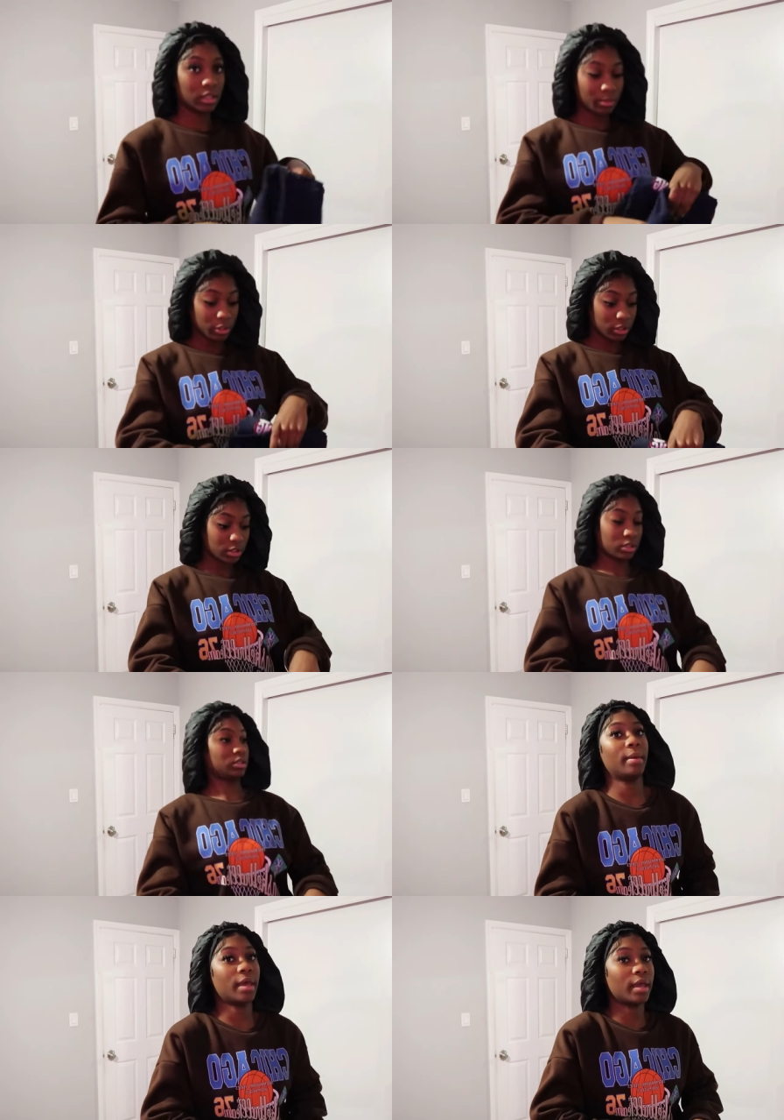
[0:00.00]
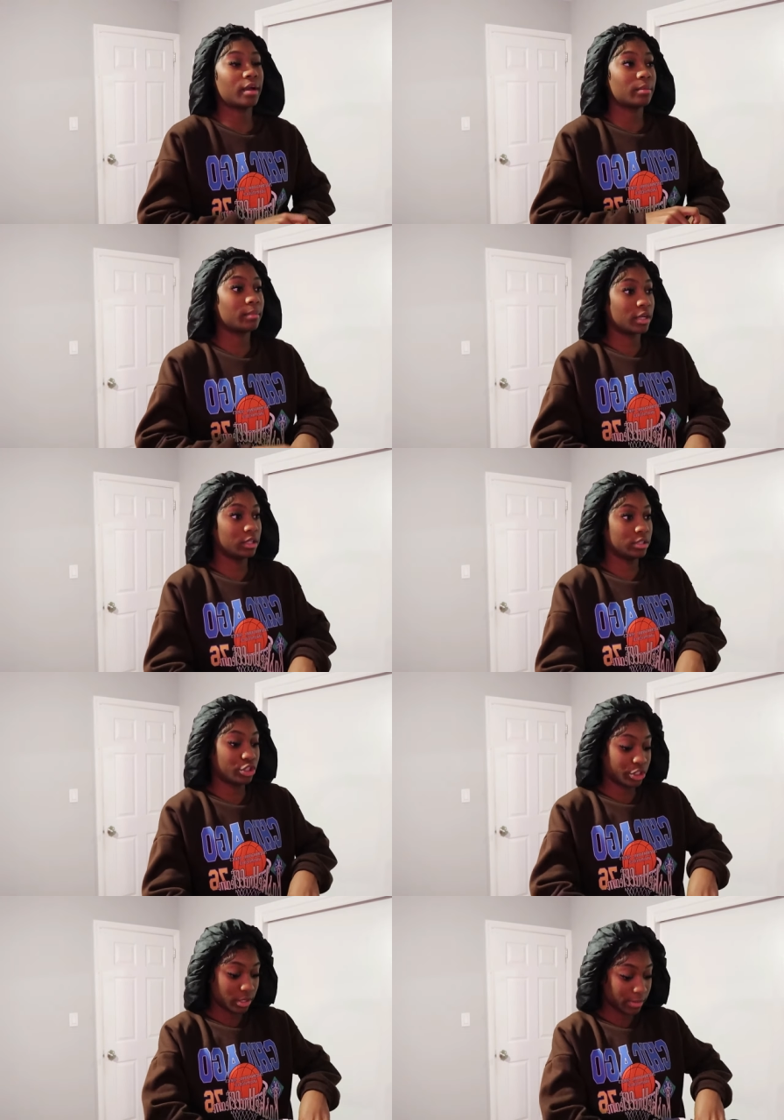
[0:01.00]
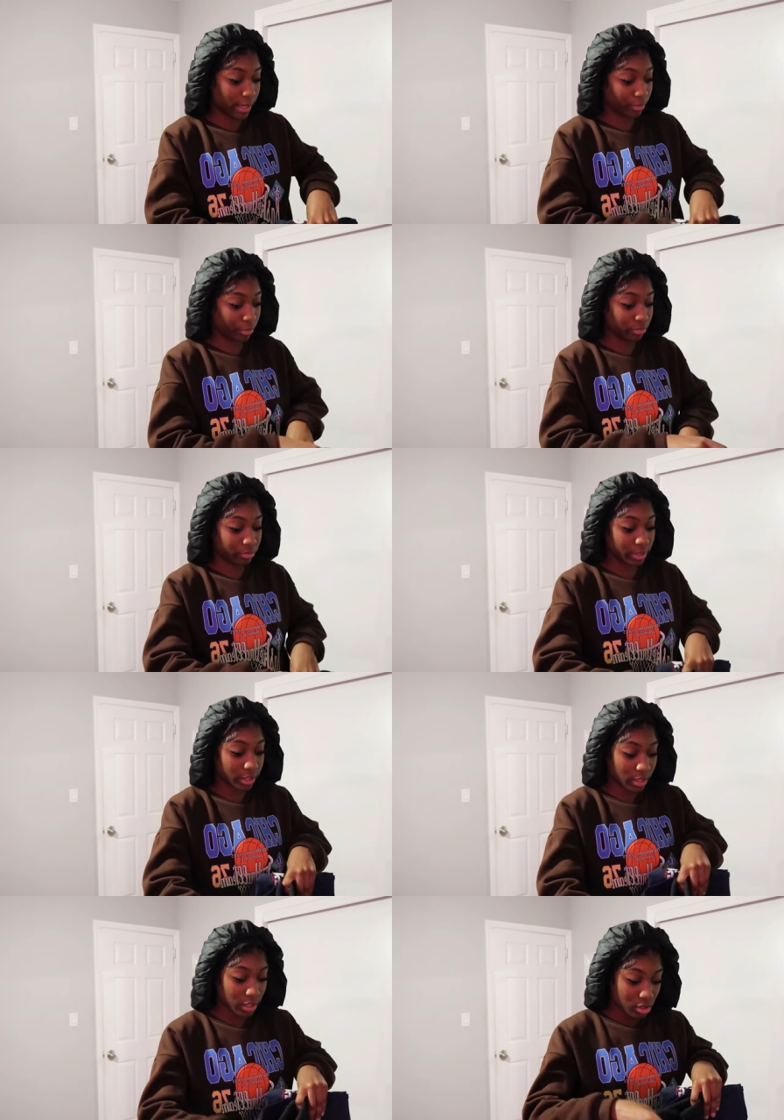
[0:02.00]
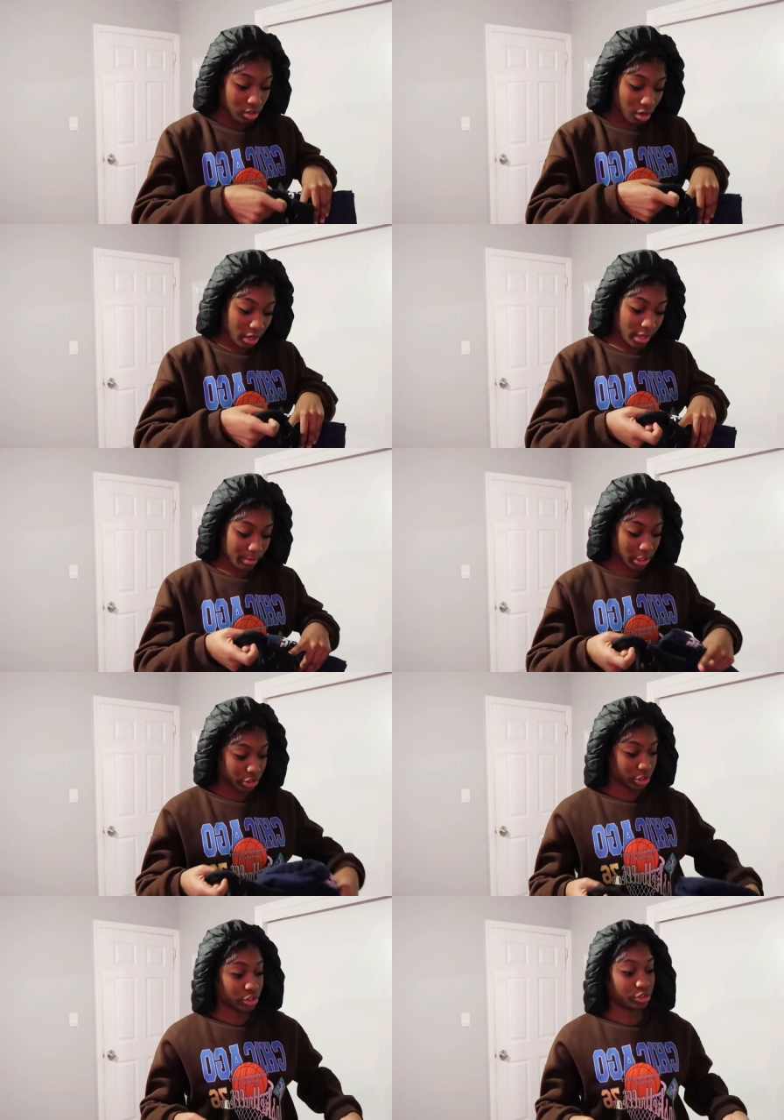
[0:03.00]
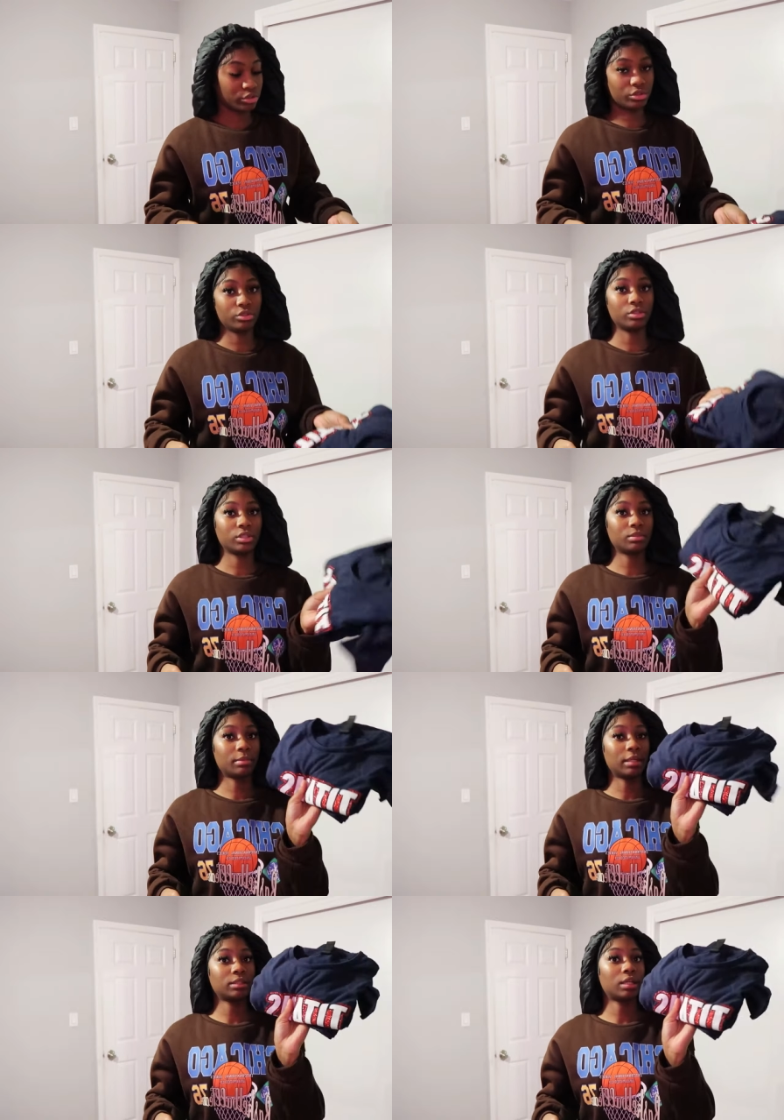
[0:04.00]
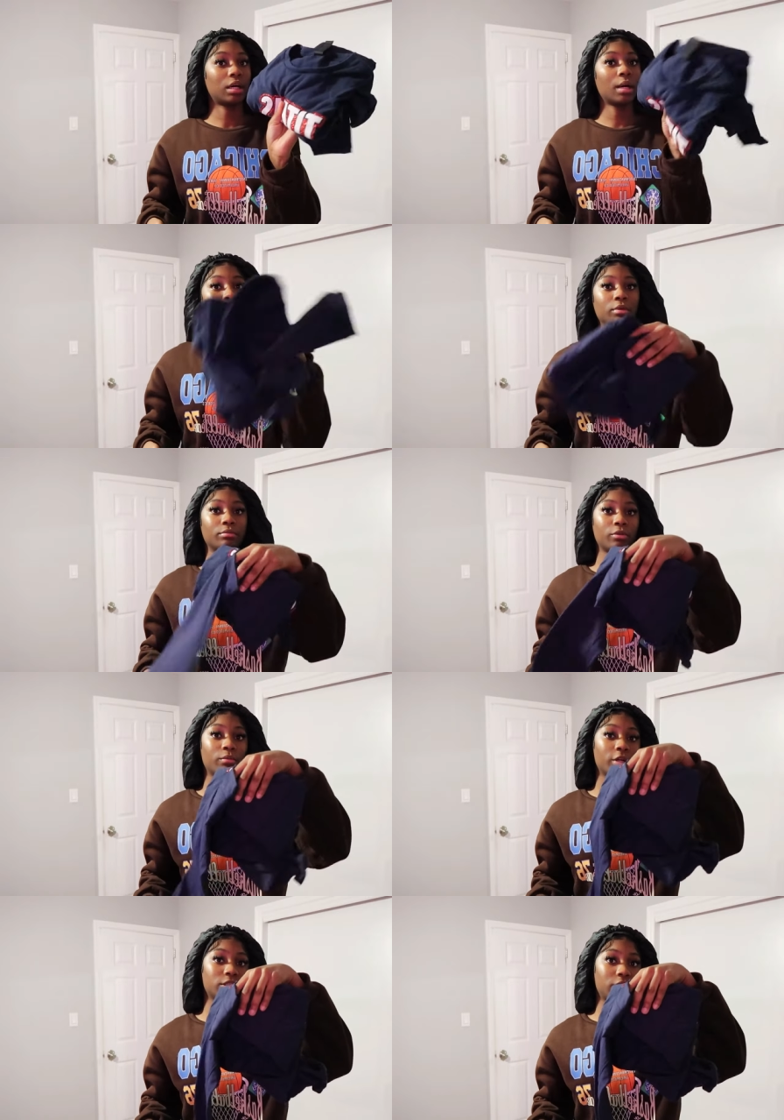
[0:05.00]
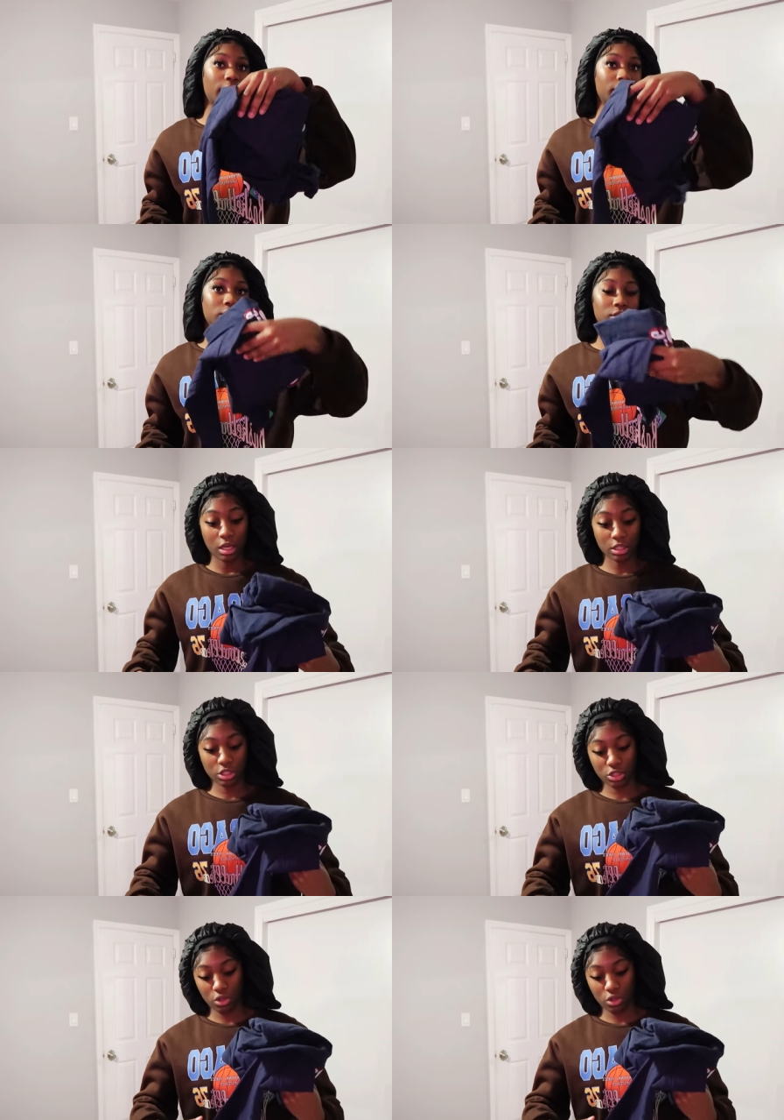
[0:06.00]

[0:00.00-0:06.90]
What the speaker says: Let me just pack my little cheer bag real quick already have my cheer shoes, my top. I'm gonna wear tights because it's